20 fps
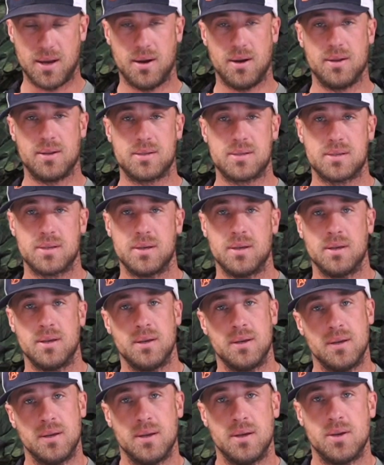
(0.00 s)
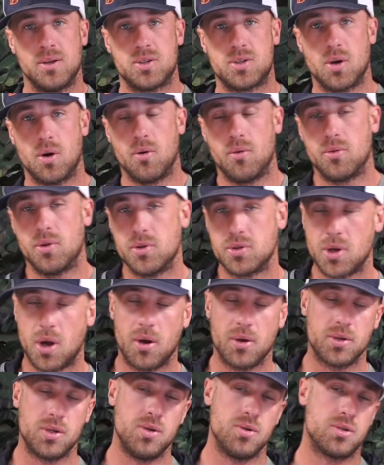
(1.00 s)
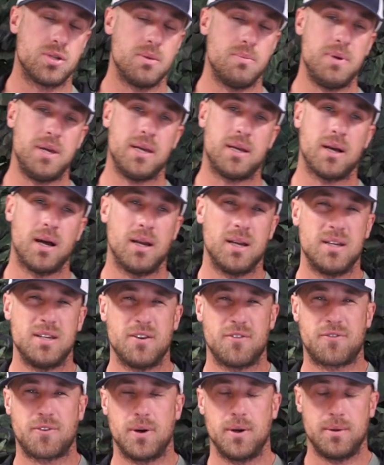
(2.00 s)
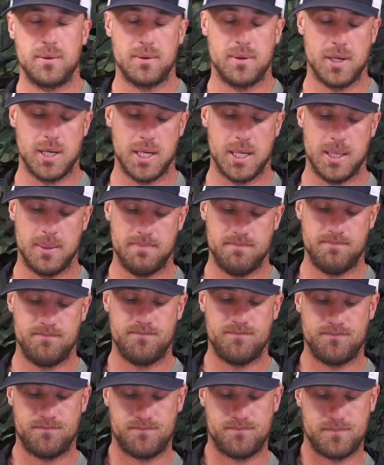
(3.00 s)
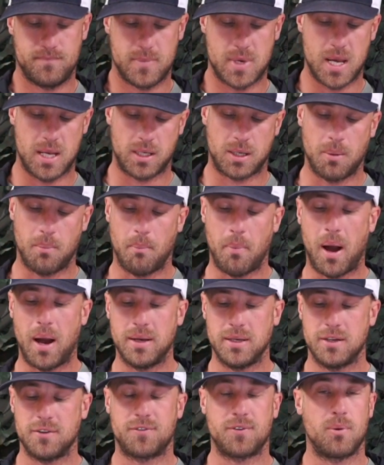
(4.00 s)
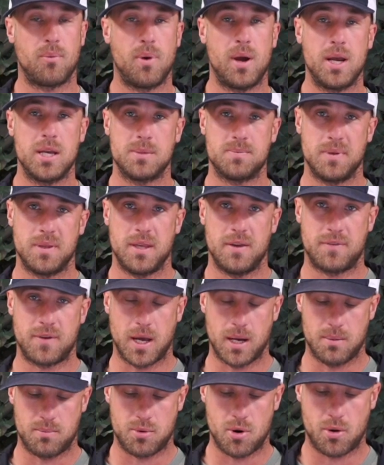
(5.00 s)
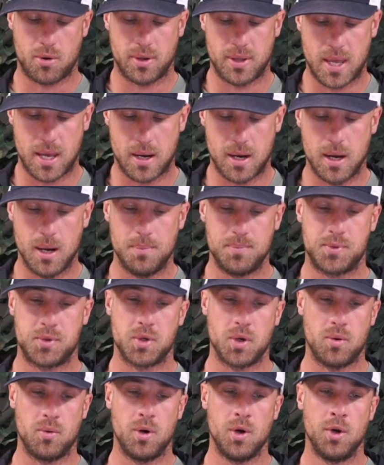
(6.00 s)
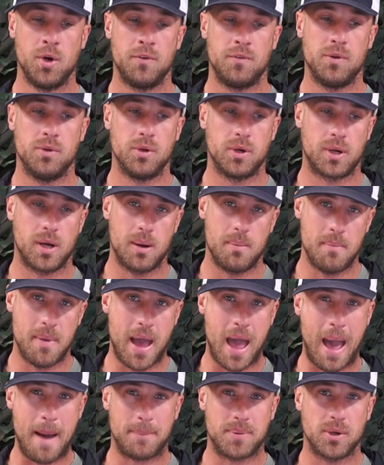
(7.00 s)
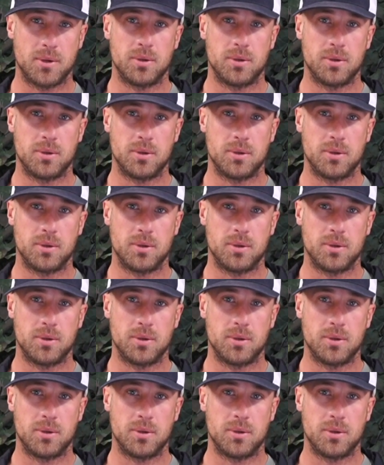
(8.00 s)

hunts. So those all used to be kind of different and combined different ways, but they've kind of broken that up. So if you look on a map, you're